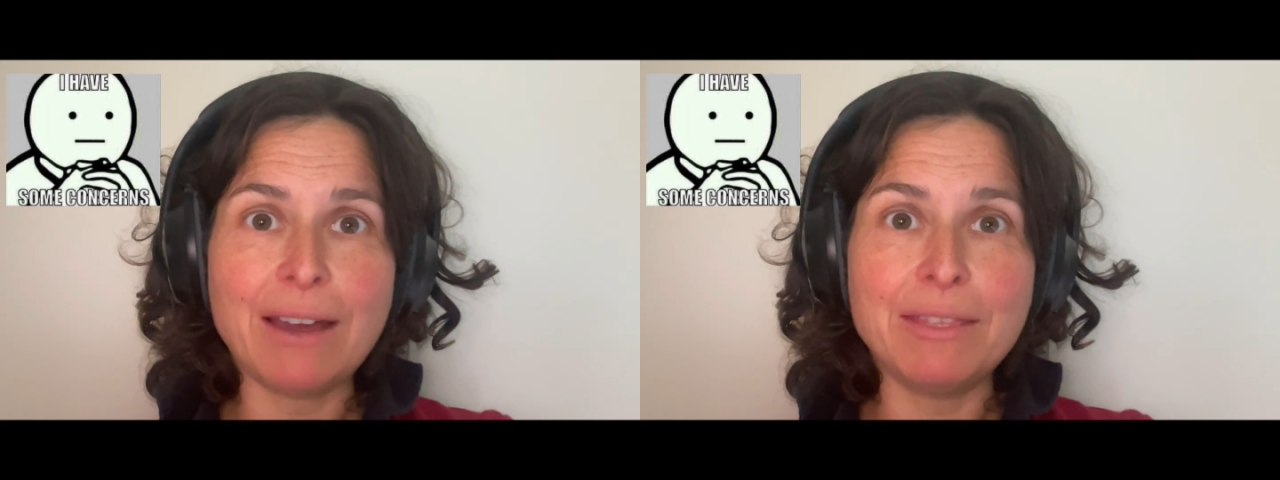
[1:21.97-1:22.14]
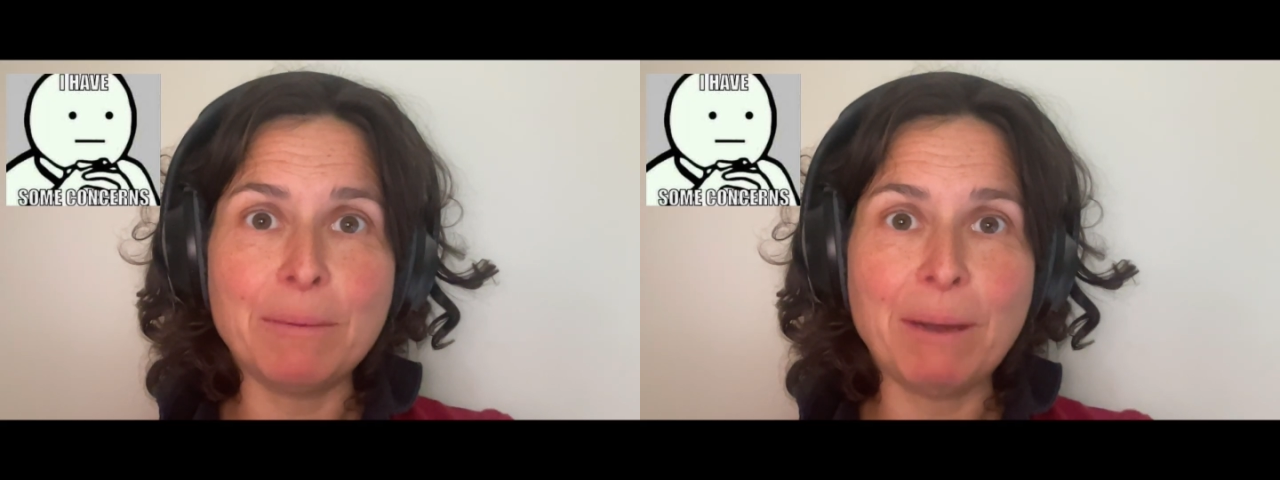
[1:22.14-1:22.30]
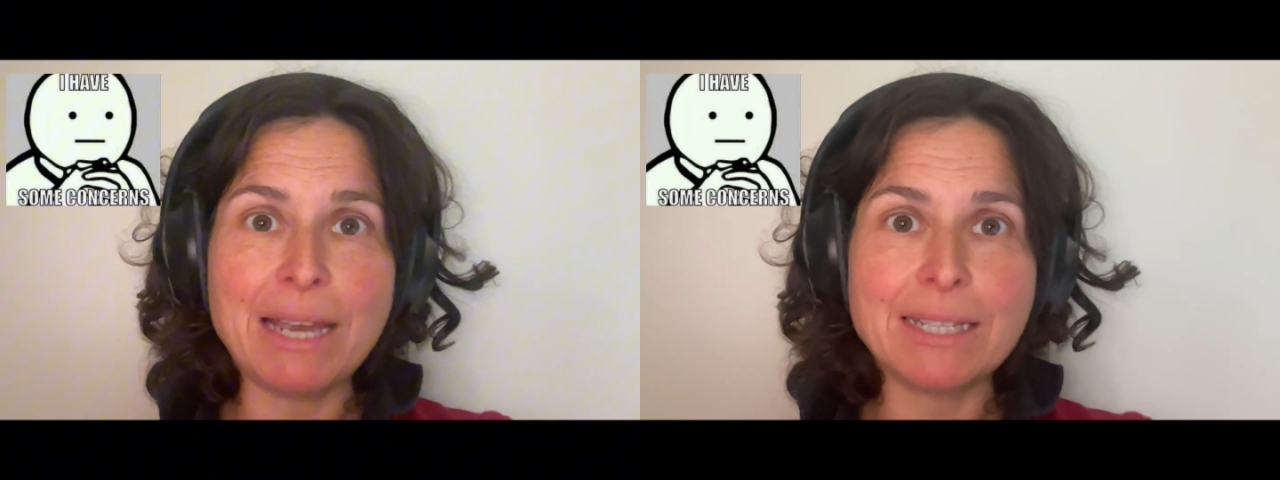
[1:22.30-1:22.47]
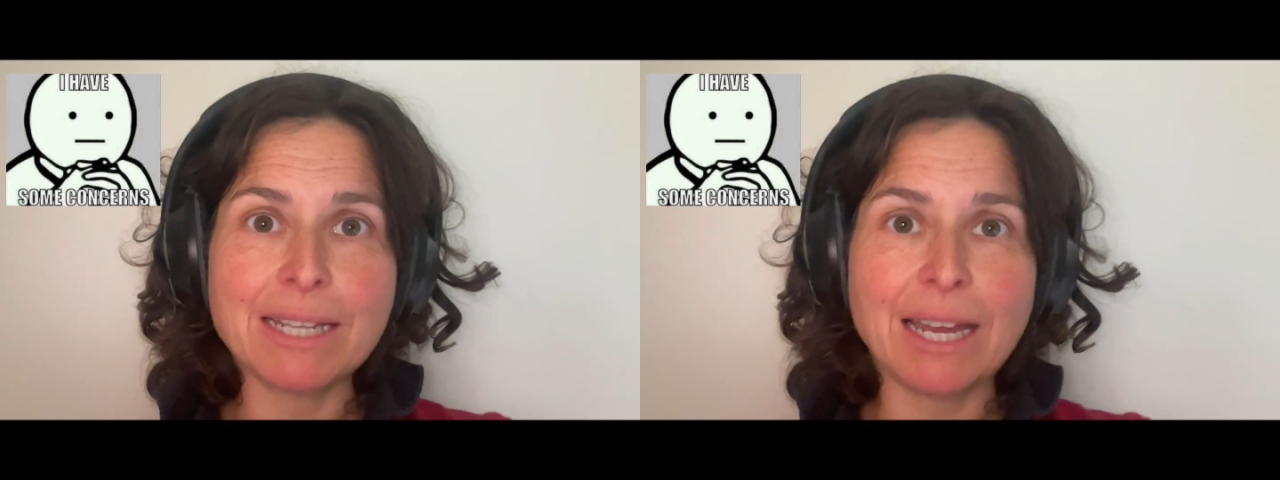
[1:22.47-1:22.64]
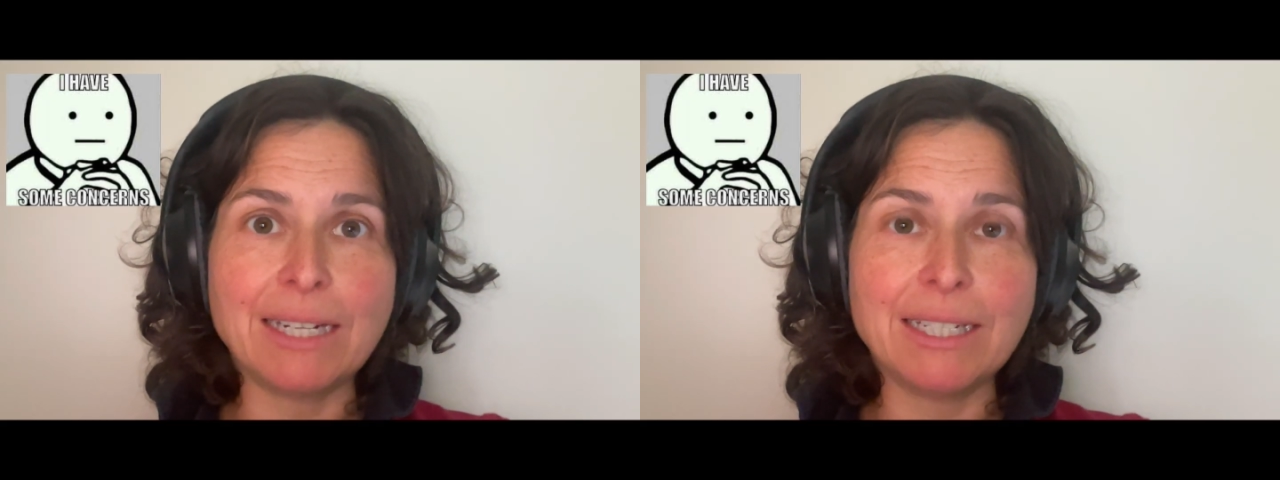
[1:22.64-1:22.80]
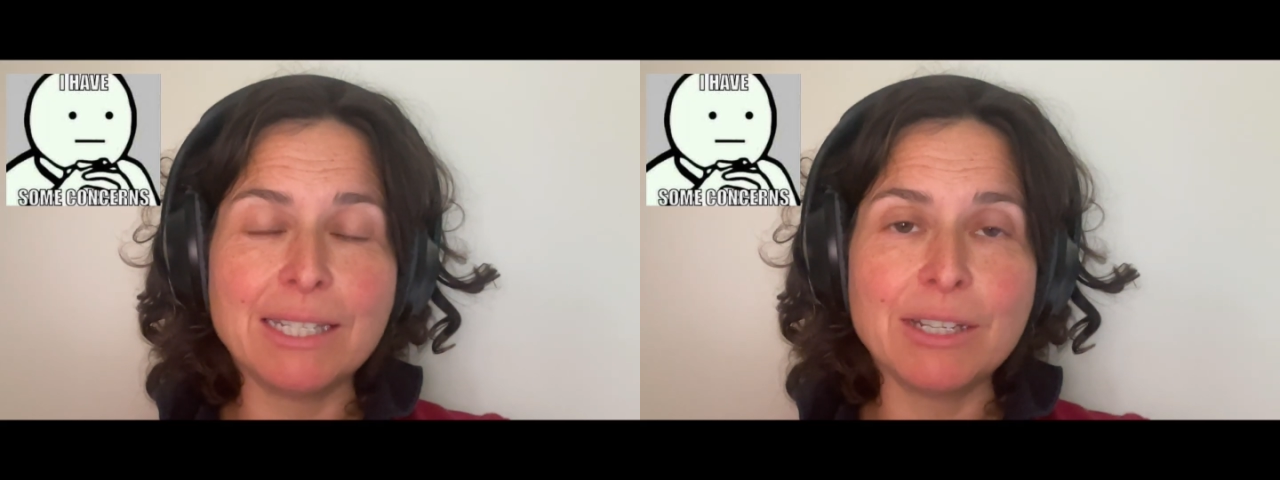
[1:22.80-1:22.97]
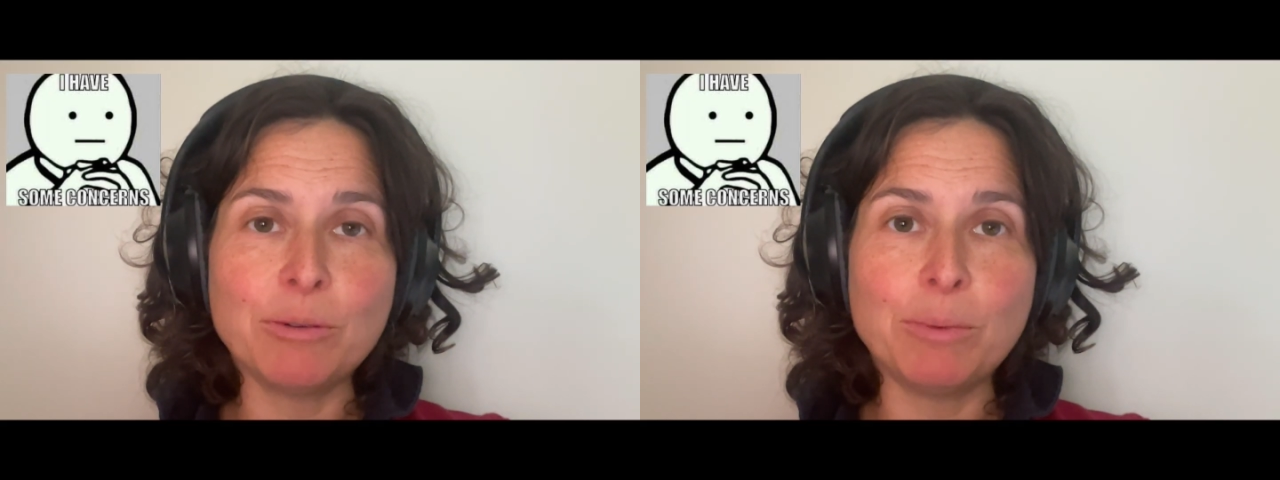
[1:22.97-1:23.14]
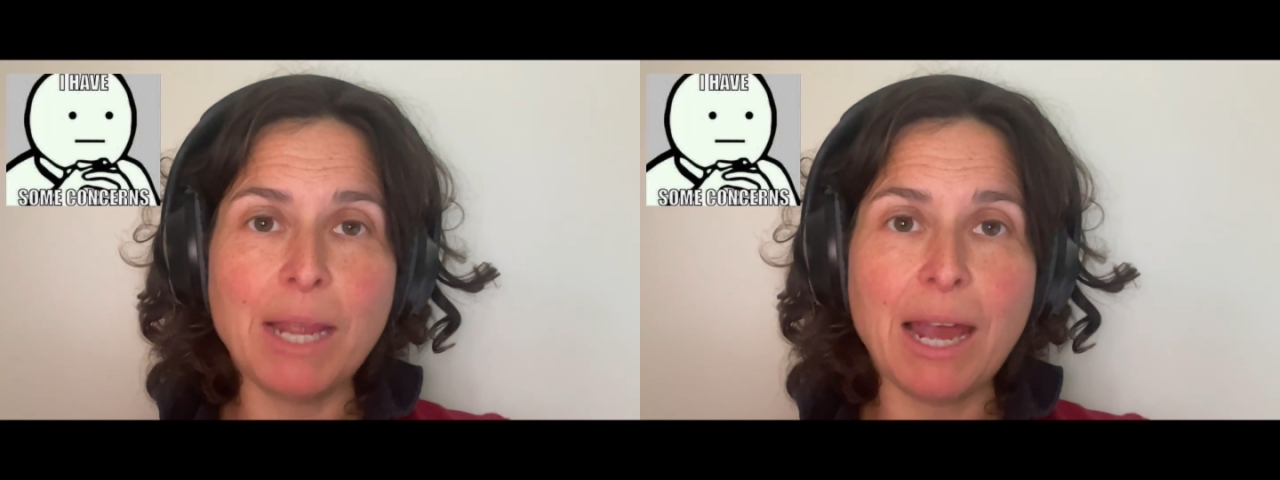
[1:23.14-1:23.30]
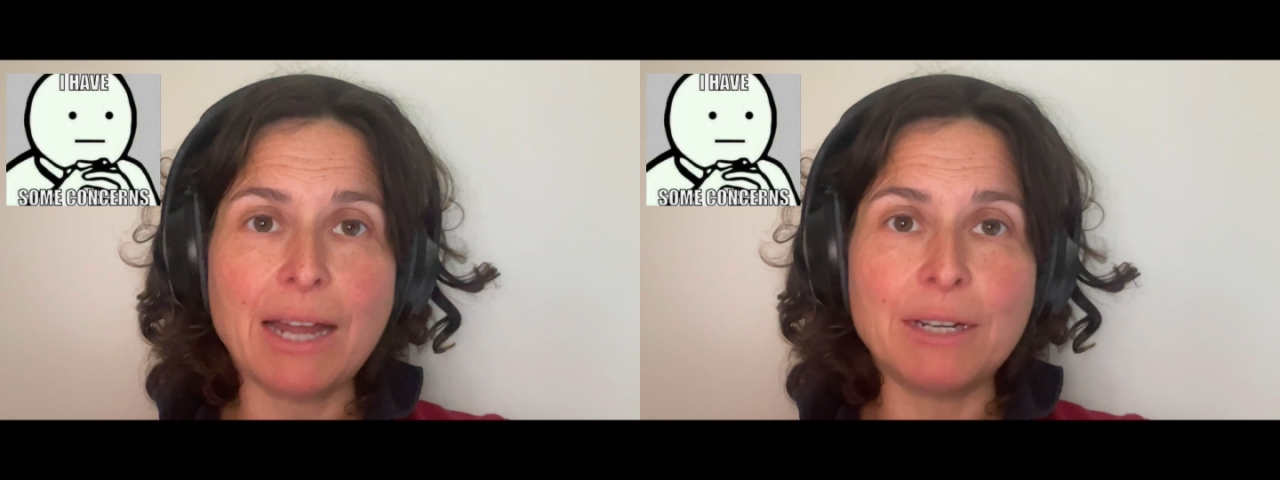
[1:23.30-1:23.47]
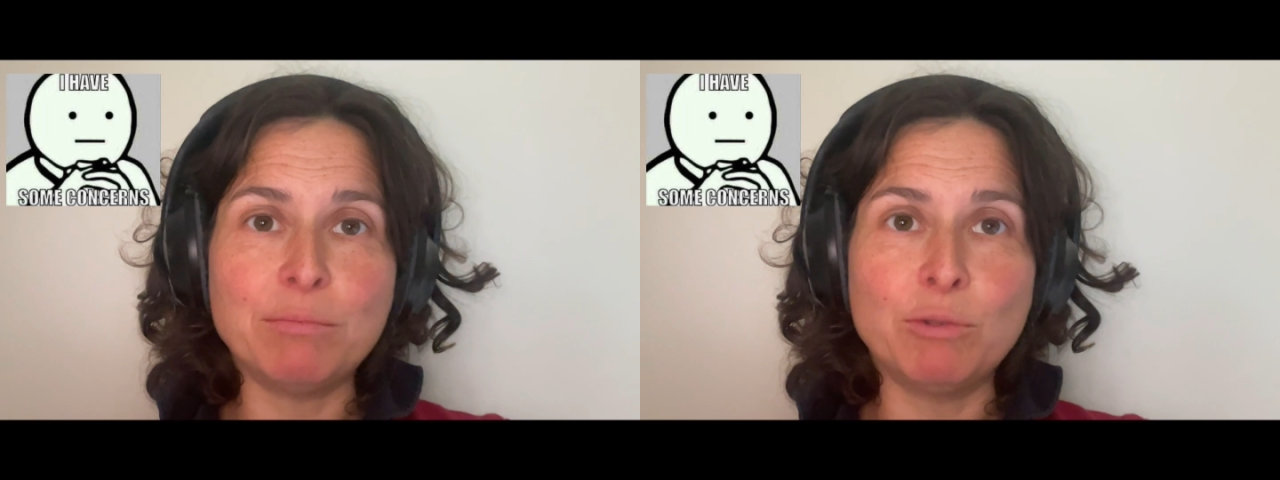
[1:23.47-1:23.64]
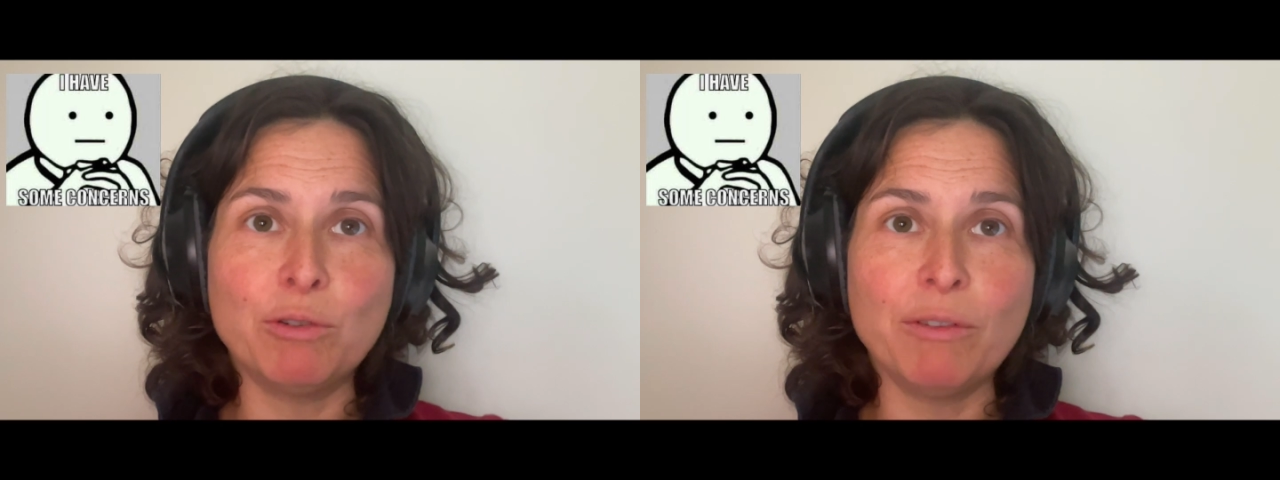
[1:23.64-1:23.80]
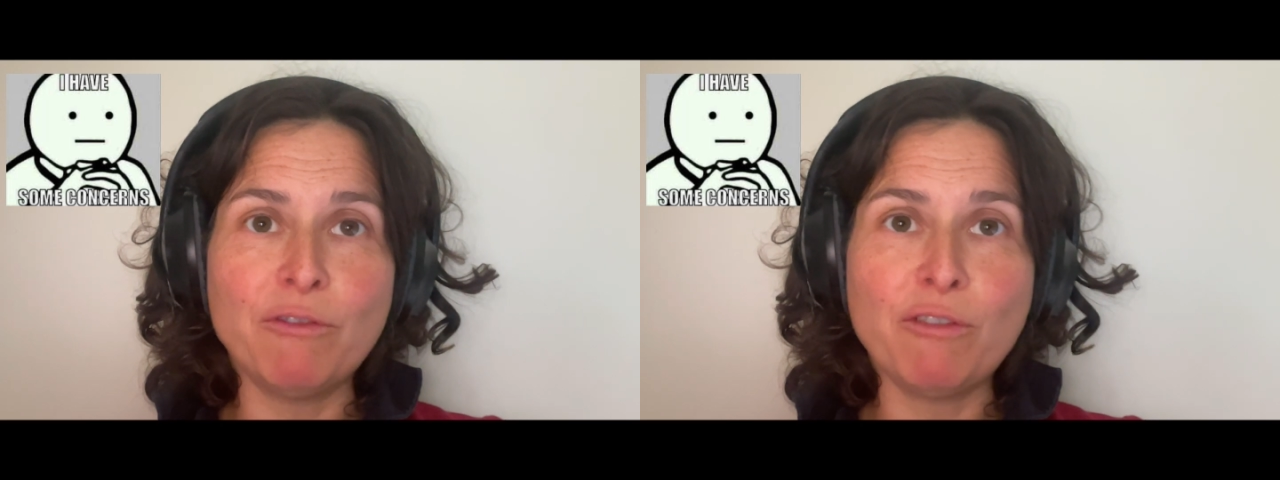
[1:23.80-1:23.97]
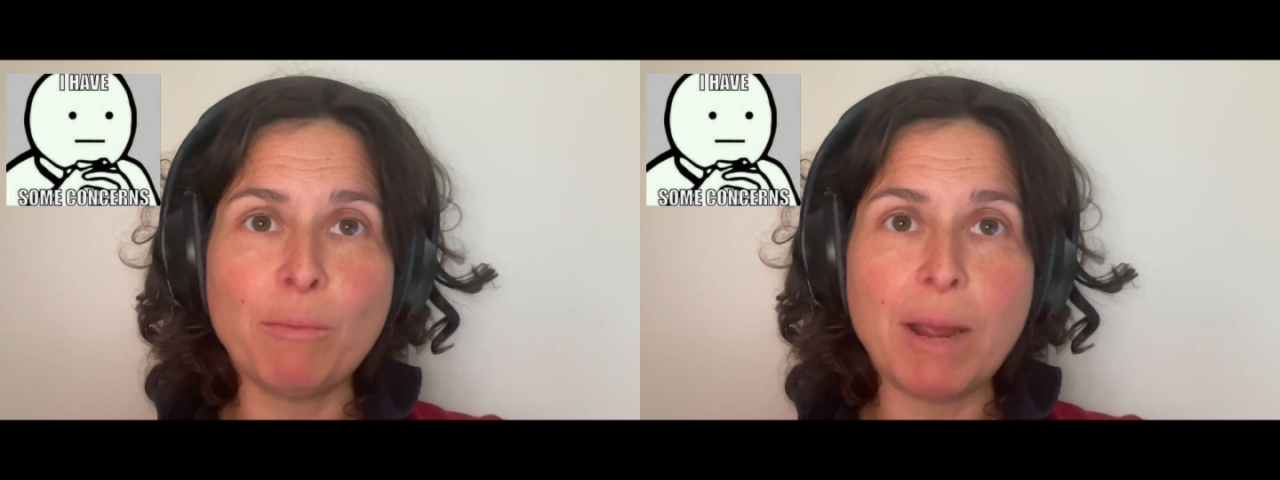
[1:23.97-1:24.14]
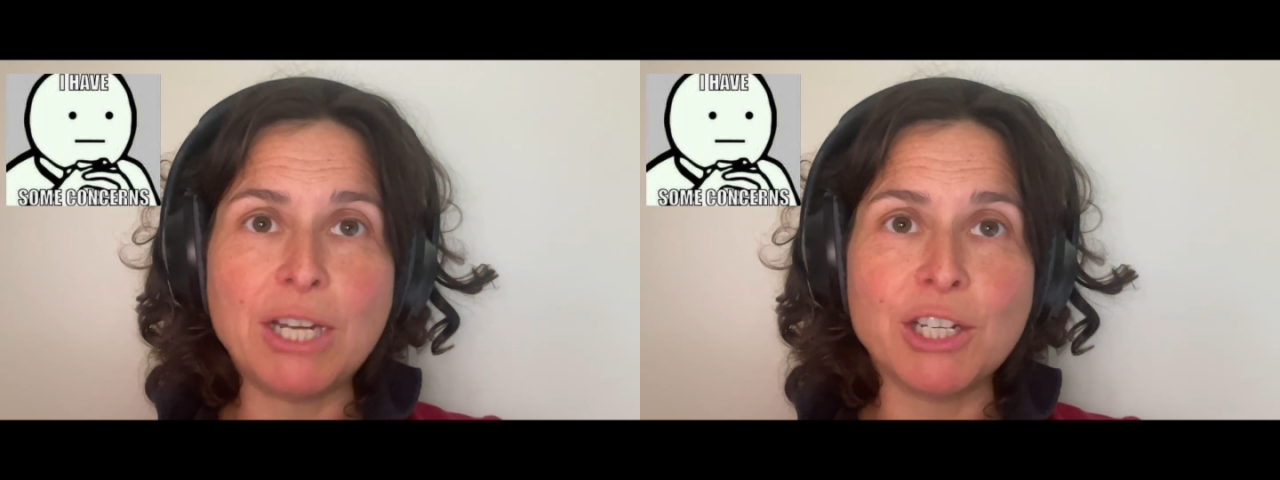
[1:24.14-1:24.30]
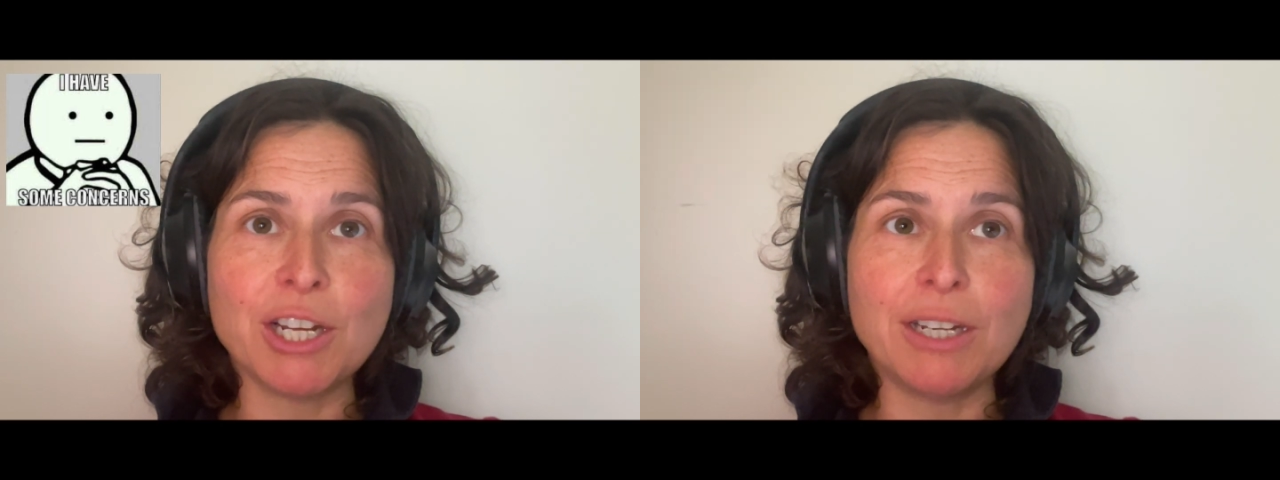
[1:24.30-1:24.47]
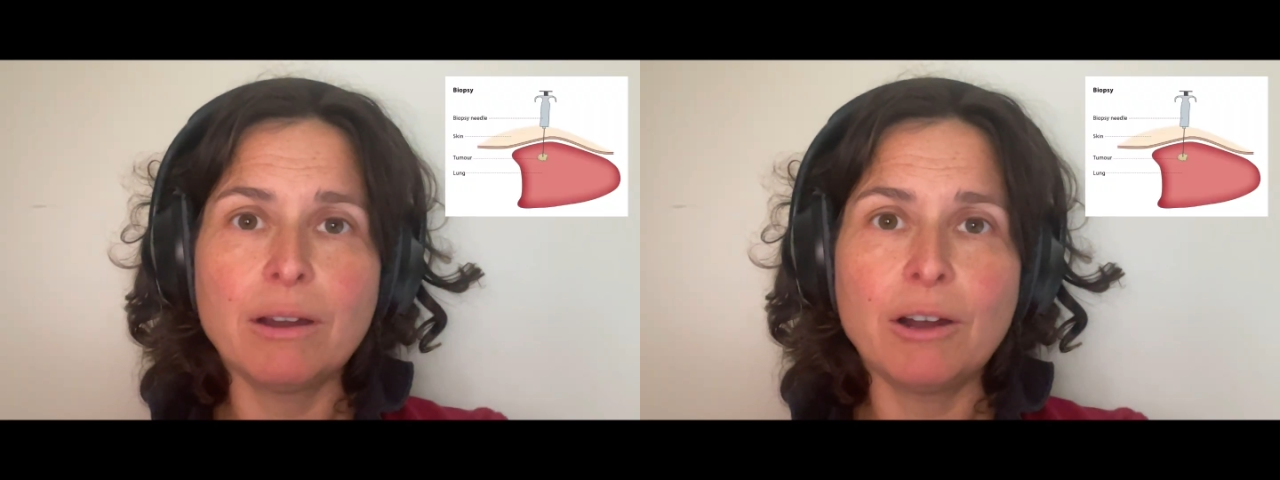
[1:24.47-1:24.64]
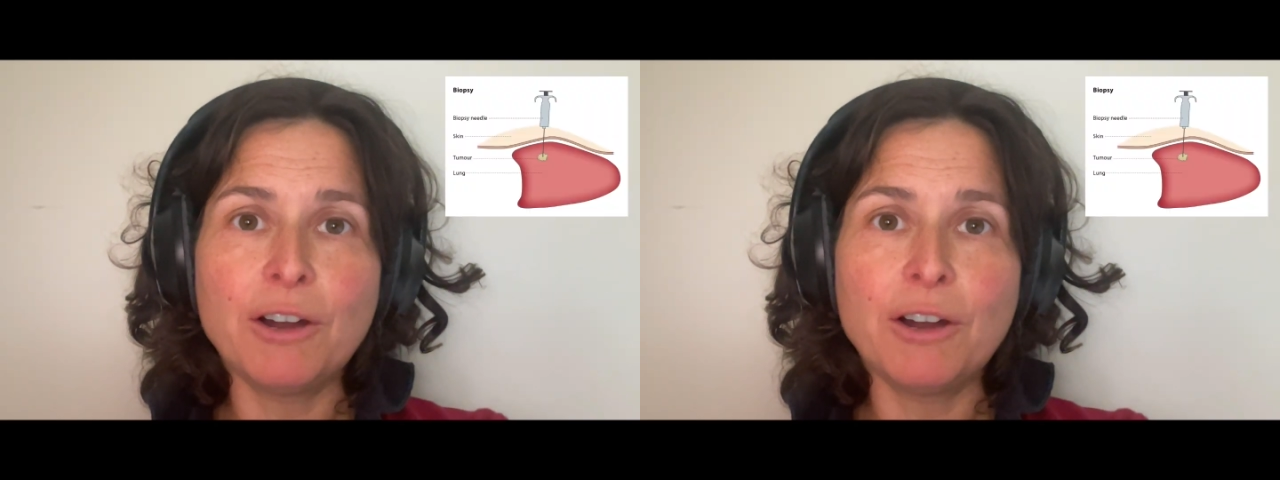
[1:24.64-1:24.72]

and the PET scan until we had more information.